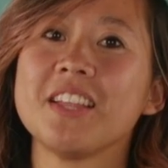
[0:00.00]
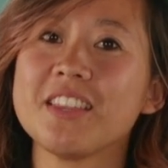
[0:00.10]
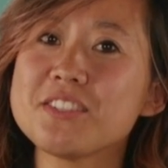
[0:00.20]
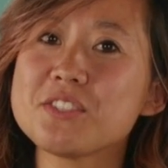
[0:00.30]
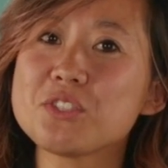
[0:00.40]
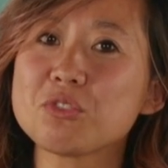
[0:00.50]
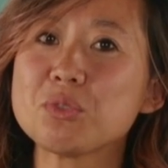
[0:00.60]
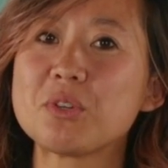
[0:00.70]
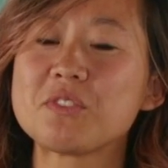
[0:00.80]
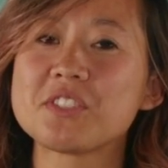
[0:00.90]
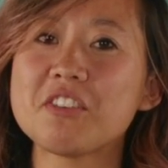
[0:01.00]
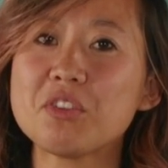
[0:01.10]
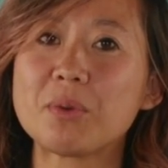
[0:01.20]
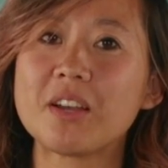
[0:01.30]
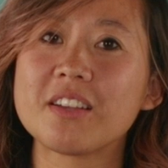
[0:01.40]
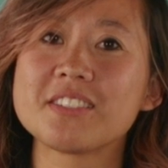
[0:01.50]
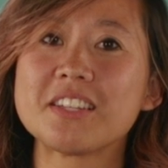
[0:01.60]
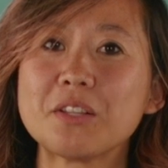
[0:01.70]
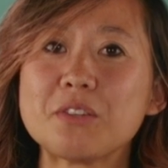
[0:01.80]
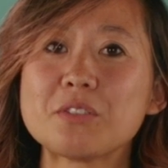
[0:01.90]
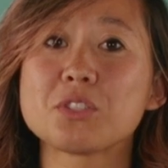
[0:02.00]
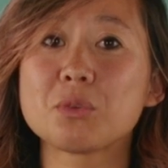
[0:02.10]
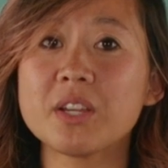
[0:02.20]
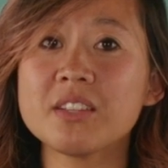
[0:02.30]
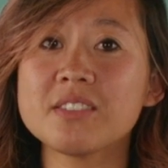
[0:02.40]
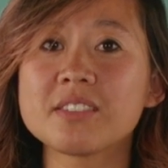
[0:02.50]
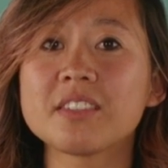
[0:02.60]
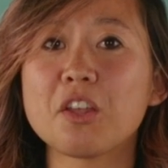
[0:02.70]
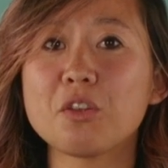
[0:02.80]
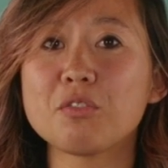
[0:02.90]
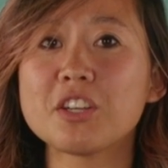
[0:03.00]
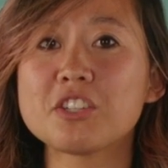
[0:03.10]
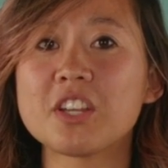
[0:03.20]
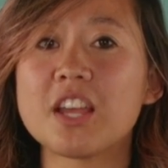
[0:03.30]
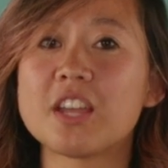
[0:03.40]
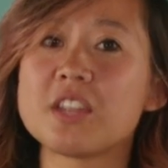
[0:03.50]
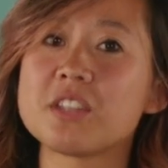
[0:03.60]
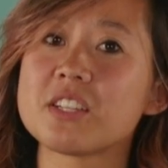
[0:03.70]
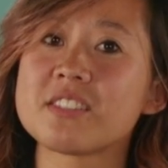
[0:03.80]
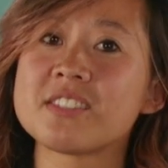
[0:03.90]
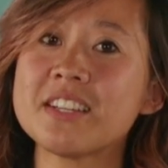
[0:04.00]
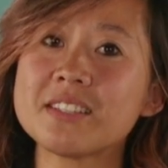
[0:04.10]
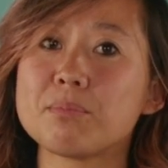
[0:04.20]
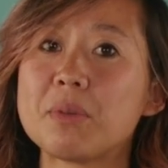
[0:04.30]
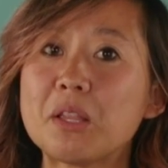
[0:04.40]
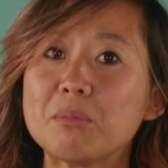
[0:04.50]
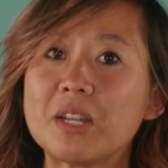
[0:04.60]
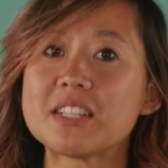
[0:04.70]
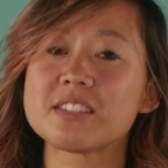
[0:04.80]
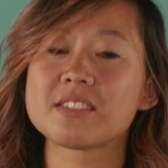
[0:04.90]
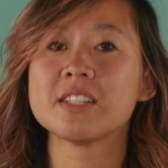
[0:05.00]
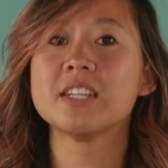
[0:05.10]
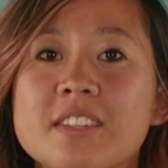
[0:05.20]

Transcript: this is a group of cephalopods that includes squids, cuttlefish, and those extinct belemnites.